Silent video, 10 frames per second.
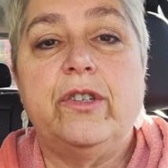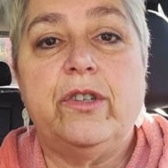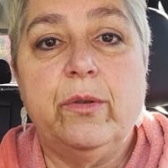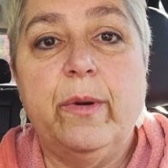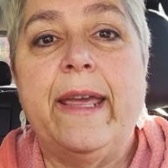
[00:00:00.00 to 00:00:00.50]

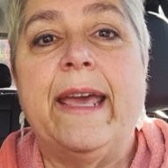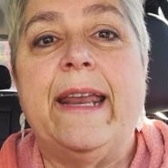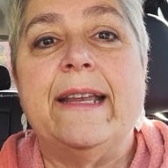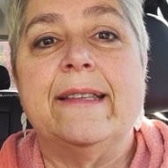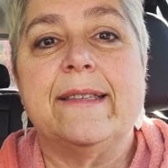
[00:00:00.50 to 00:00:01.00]
doing
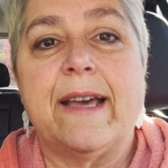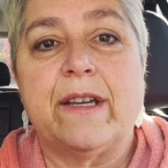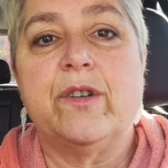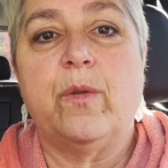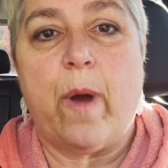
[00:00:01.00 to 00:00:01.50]
it in
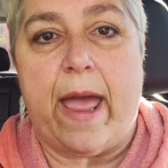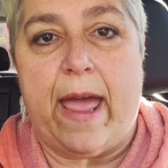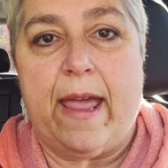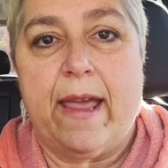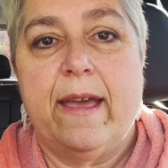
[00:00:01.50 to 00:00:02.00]
such a
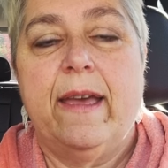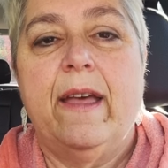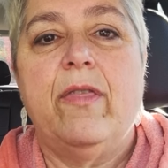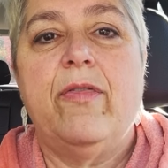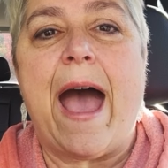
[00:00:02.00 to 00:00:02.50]
way
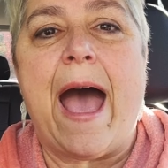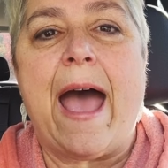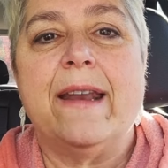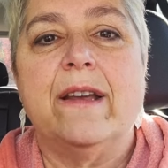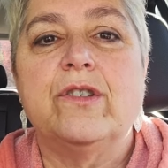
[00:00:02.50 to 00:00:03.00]

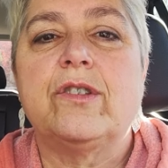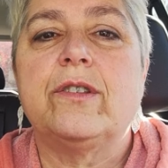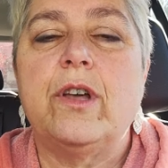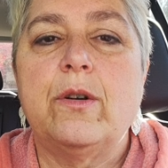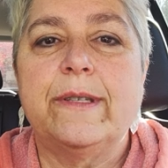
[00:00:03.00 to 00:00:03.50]
that
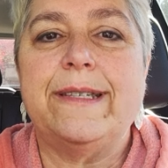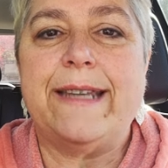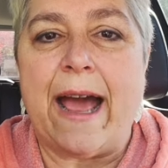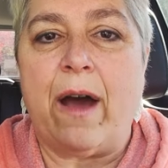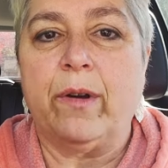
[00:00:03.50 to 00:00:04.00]
slows
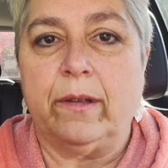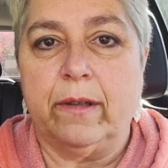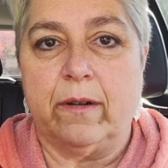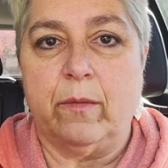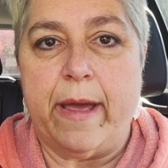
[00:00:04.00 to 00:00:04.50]
down a
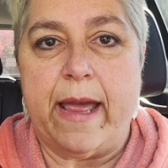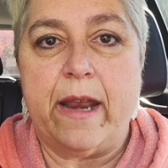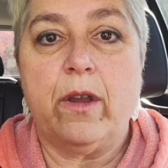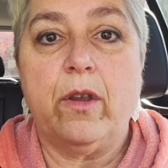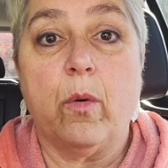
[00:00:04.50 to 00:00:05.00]
little
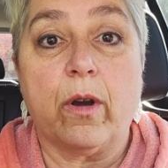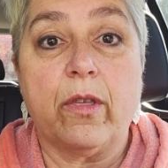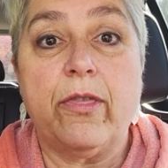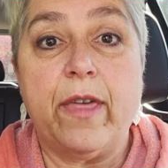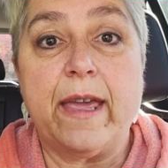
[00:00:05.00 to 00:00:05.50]
bit your
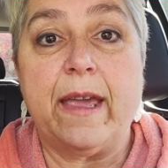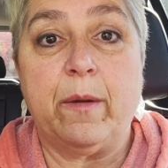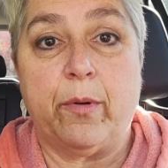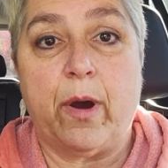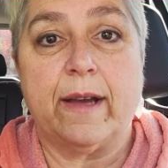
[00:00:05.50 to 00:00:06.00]

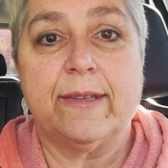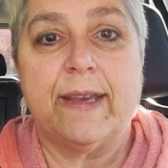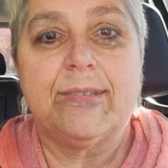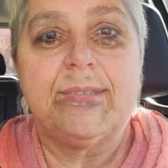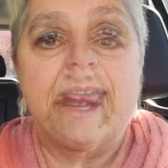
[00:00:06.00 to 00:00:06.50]
thinking
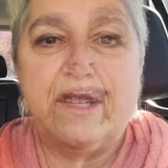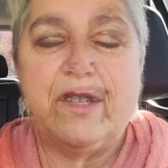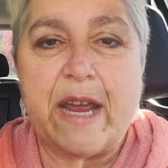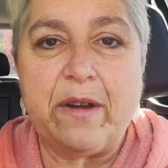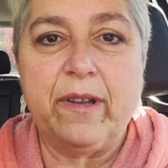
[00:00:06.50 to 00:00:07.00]
process. It
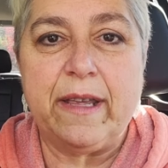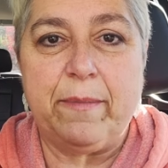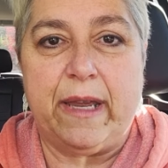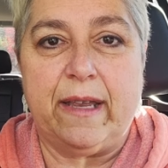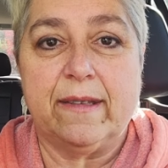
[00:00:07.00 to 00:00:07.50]
generally
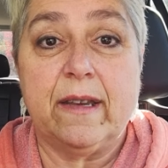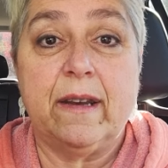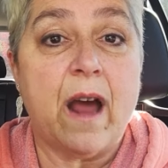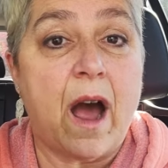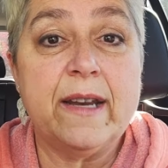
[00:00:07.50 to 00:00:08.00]
means
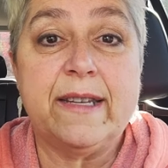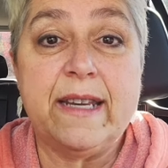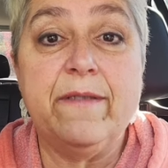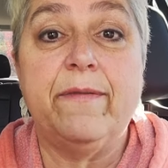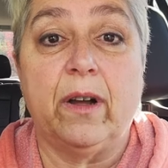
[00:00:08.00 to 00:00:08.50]
not
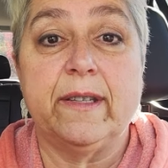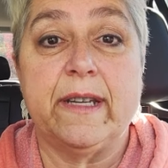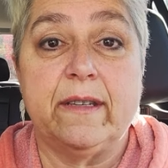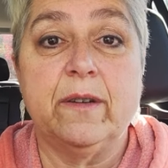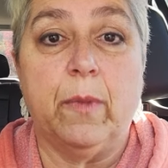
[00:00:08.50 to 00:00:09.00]

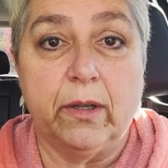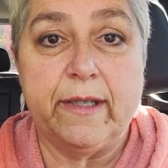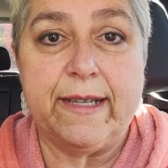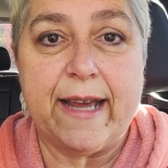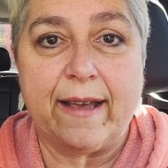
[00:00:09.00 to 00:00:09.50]
defaulting to
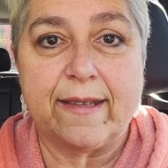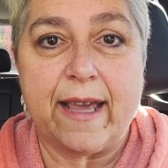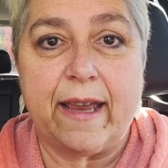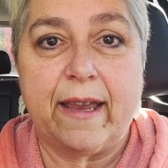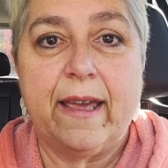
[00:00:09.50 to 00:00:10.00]

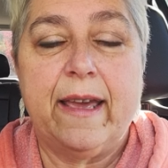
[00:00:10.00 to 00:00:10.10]
multitasking.